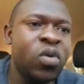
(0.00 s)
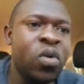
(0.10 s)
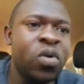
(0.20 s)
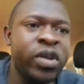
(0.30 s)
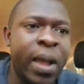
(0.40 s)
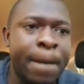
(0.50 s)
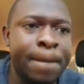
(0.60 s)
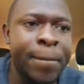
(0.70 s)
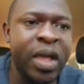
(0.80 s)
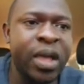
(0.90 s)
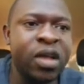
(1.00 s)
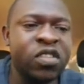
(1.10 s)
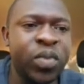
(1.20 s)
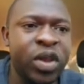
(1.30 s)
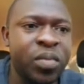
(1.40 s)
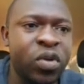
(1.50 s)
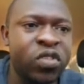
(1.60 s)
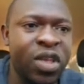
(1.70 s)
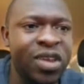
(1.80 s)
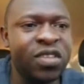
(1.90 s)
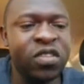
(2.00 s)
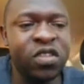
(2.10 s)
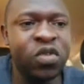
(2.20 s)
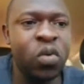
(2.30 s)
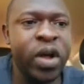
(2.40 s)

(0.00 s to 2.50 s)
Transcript: It's called bicuspid because it has